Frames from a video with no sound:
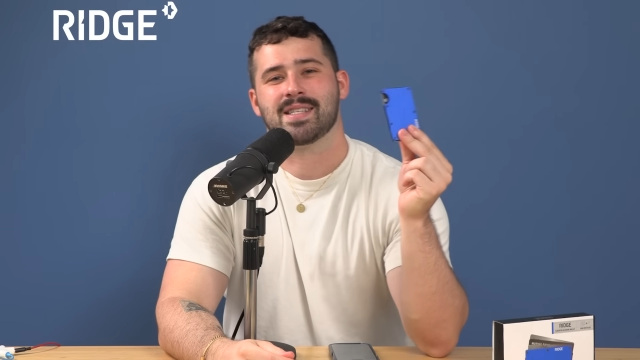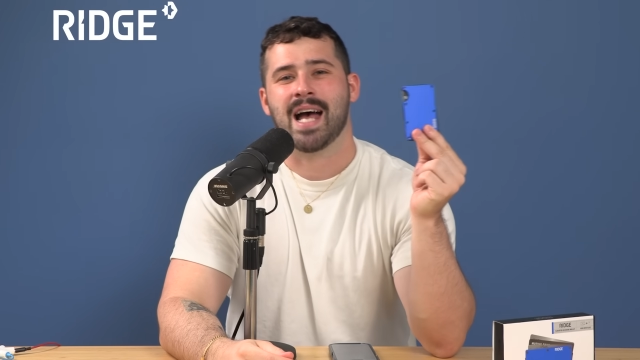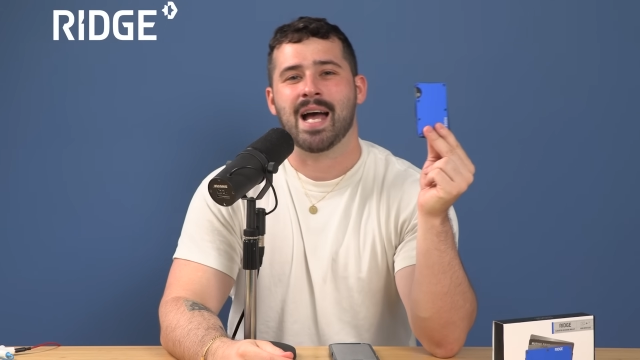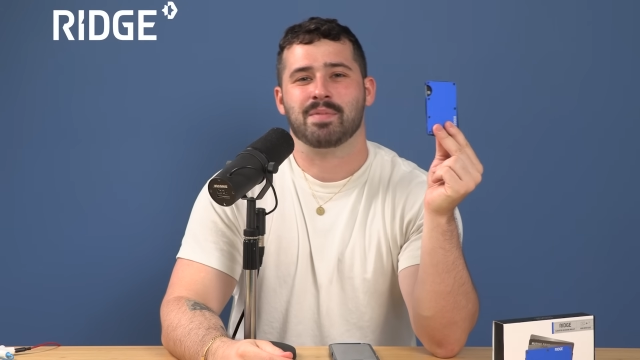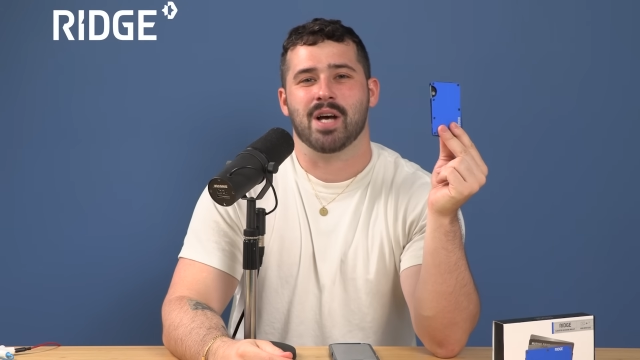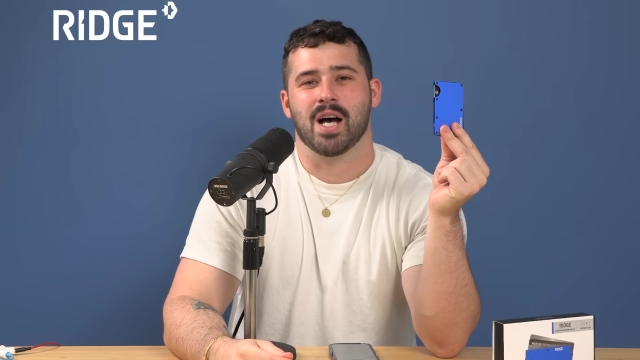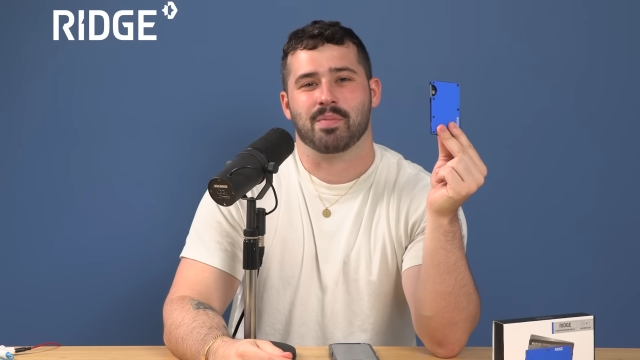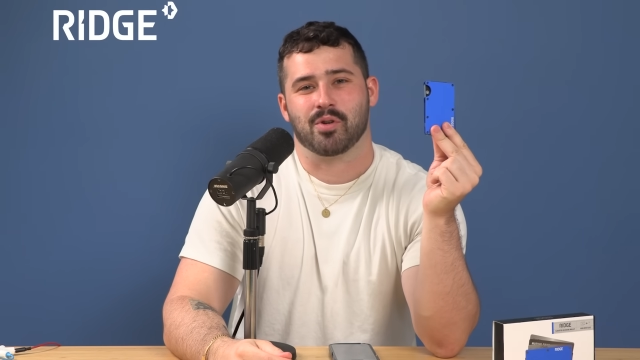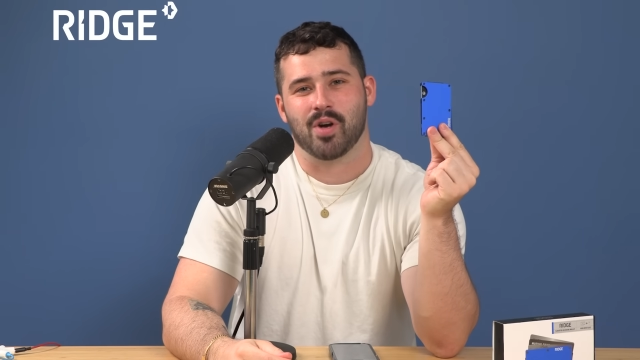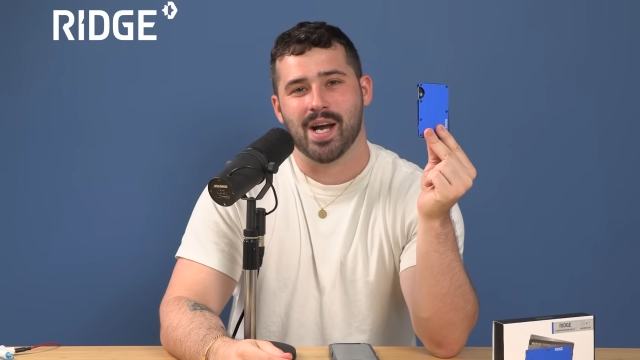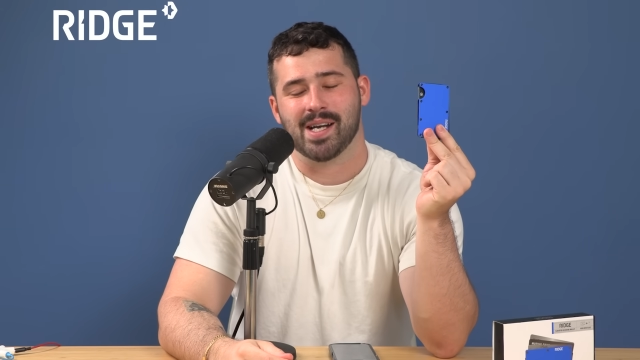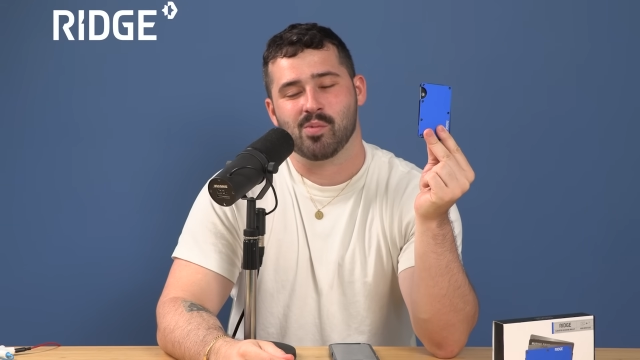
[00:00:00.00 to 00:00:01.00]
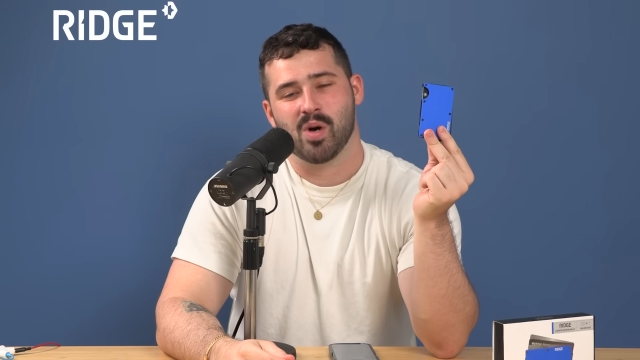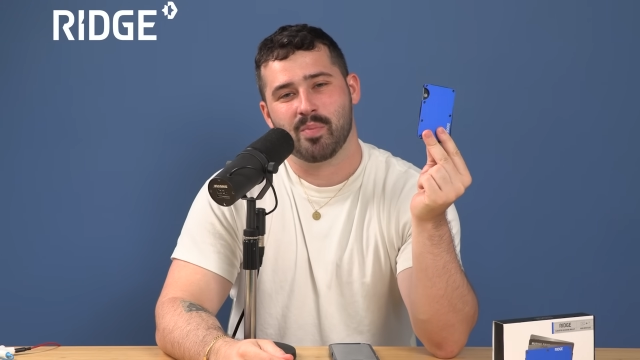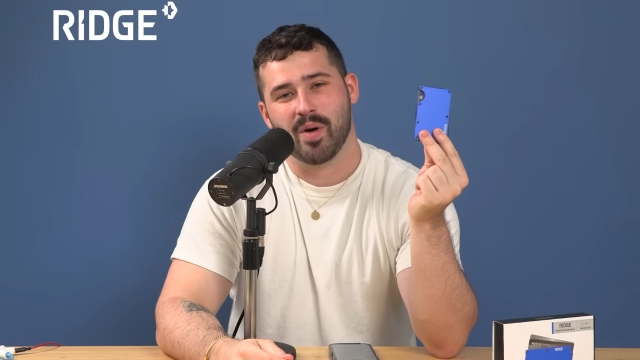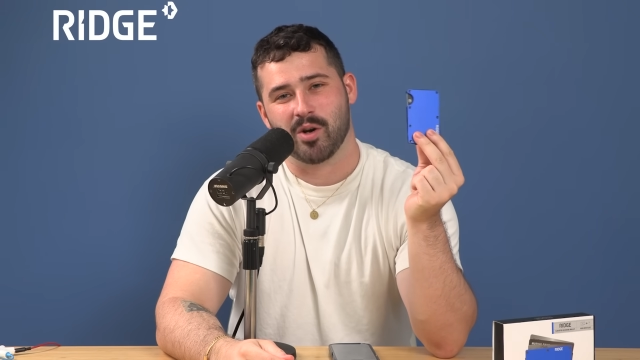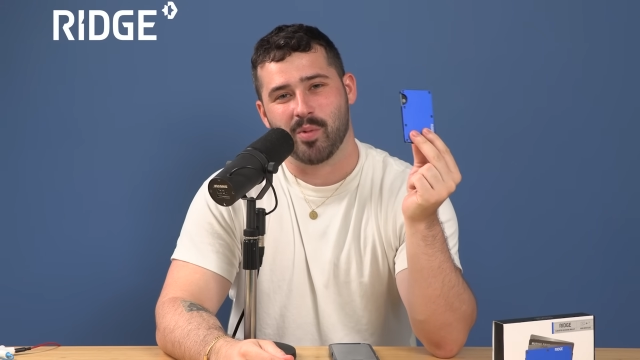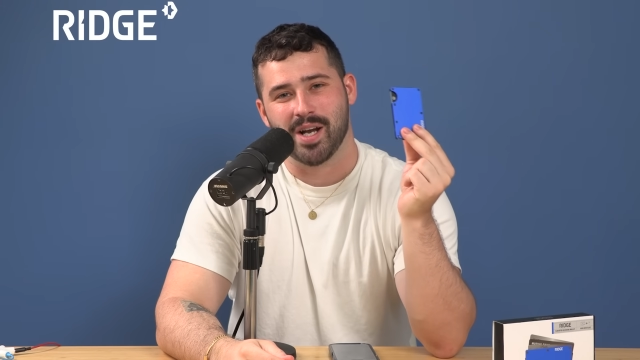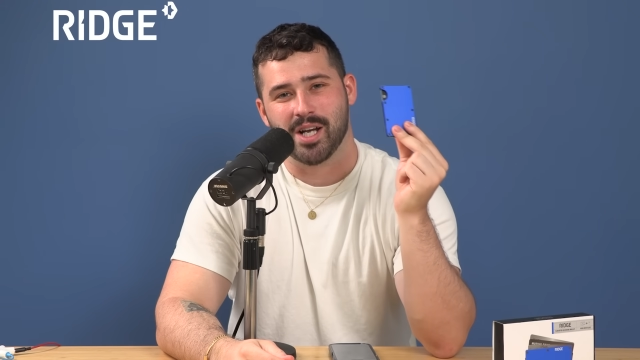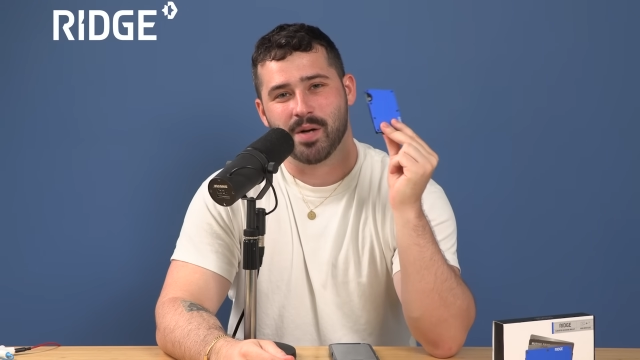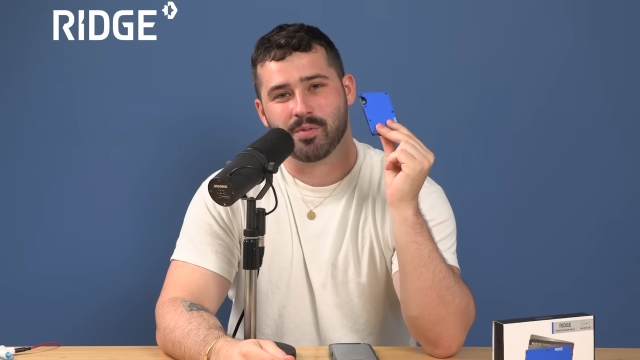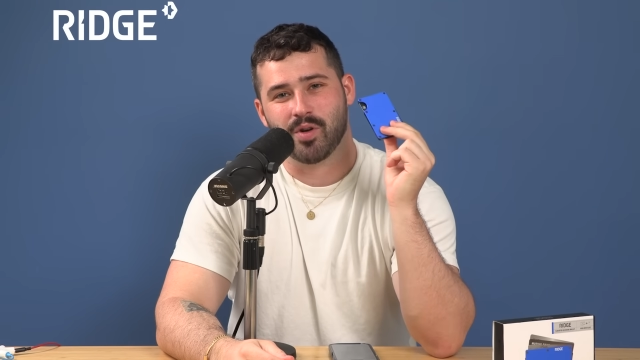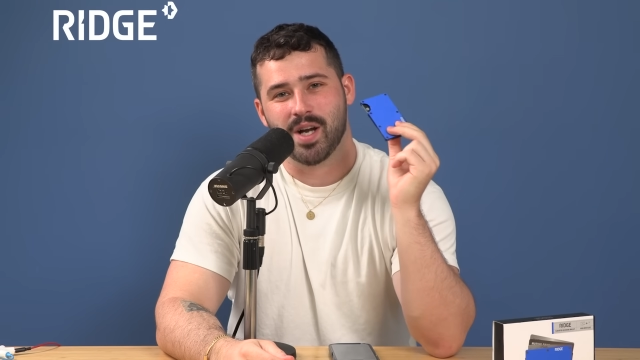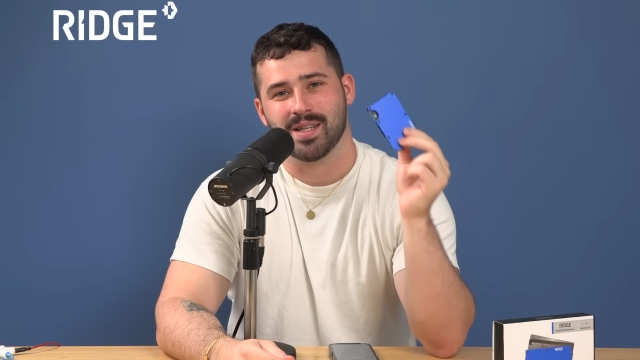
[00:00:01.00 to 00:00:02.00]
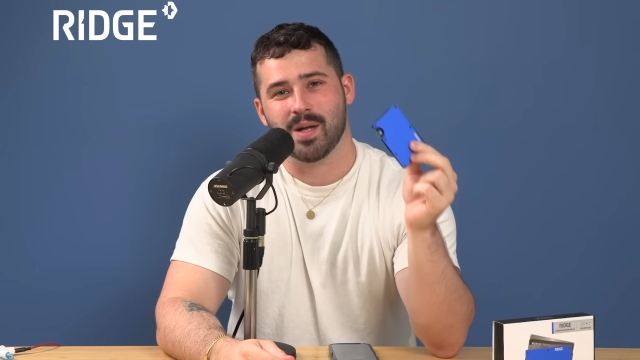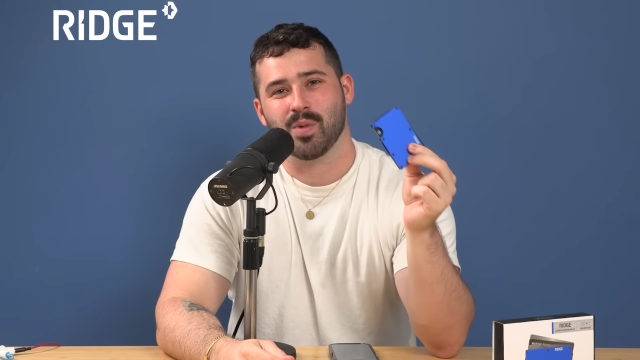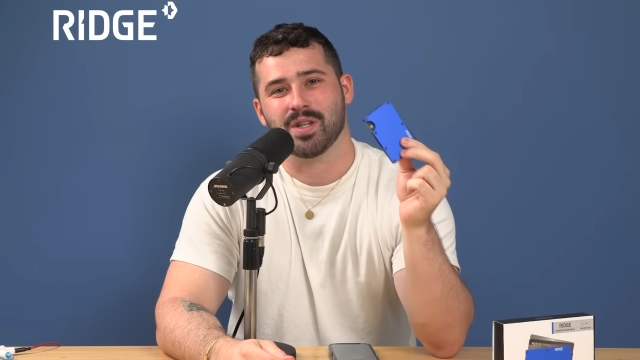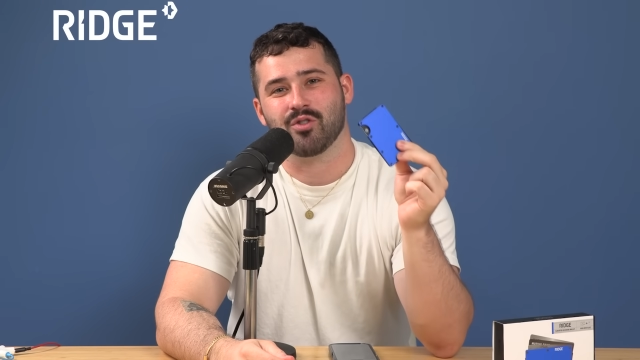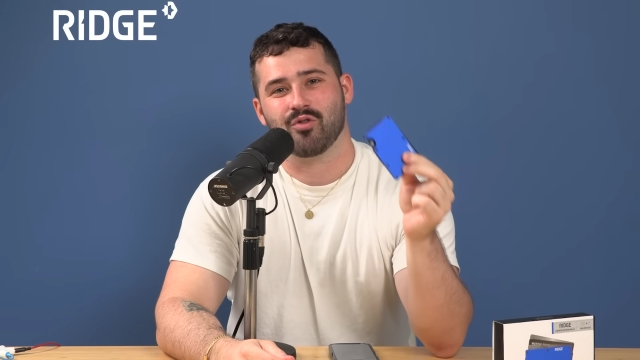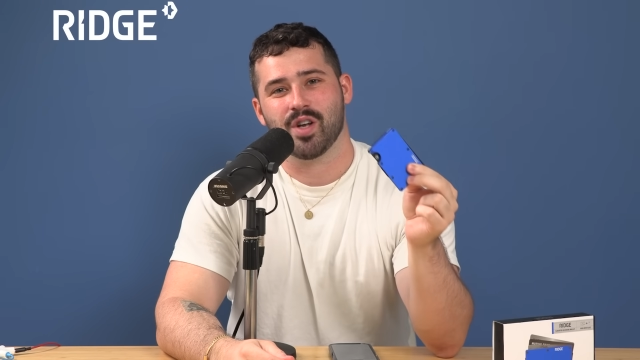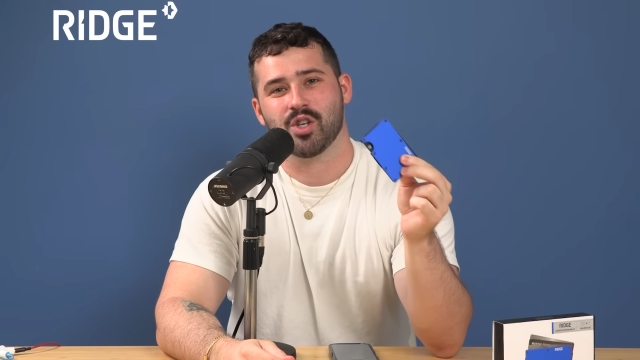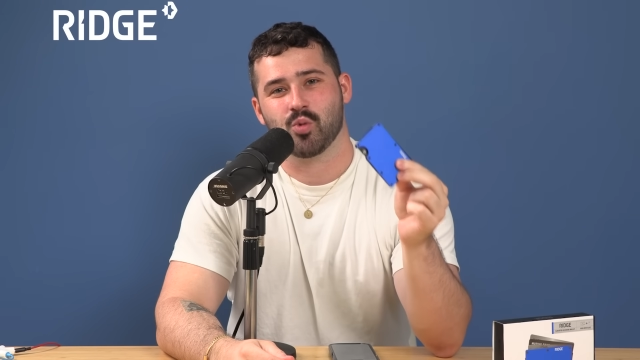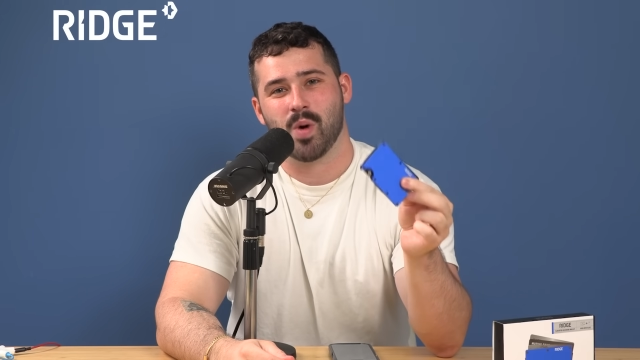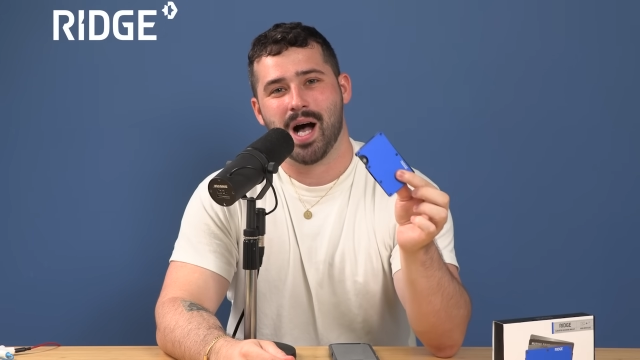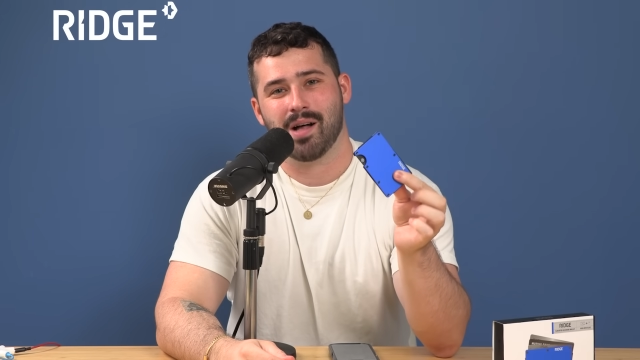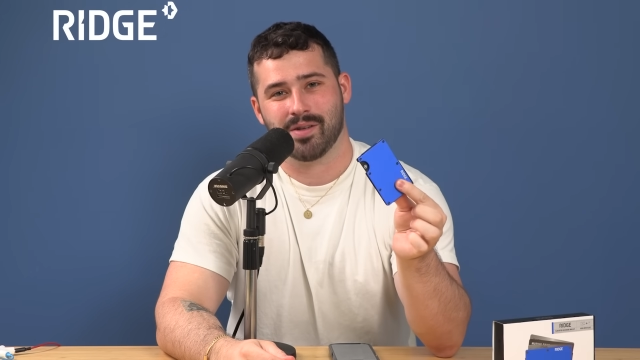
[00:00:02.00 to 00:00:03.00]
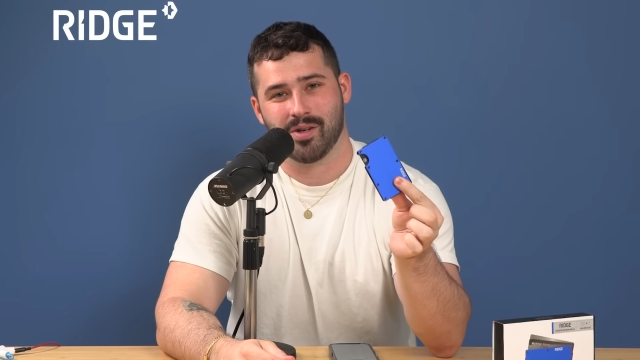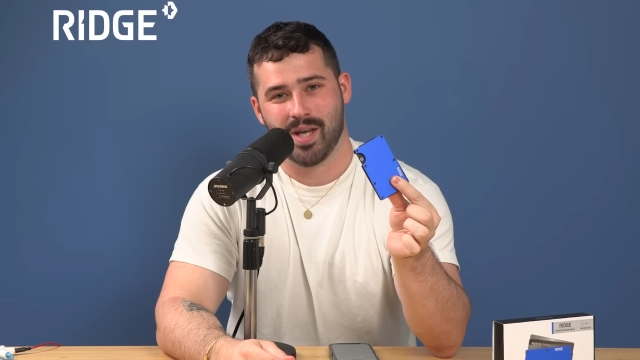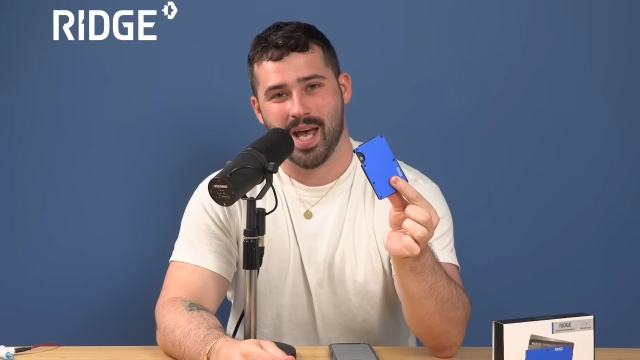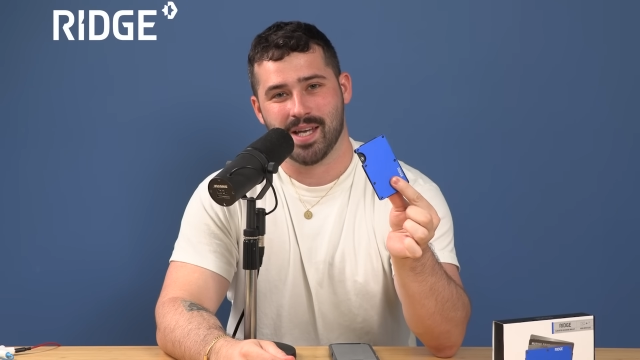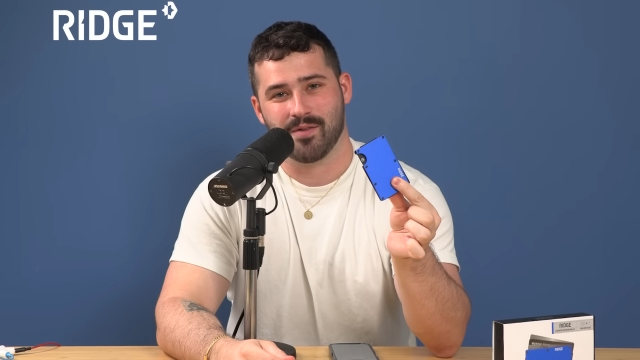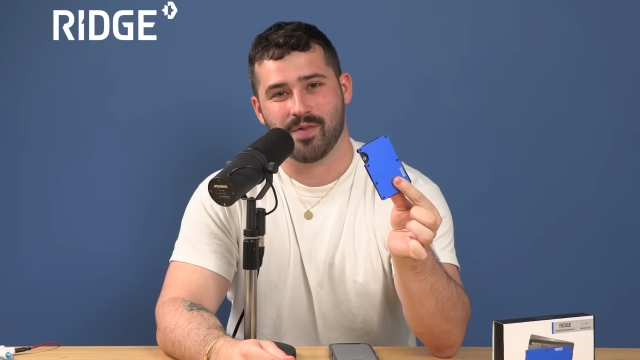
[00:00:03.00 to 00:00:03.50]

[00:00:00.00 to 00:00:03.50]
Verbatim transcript: It's time to upgrade, and what better way to upgrade than with the Ridge Wallet, okay?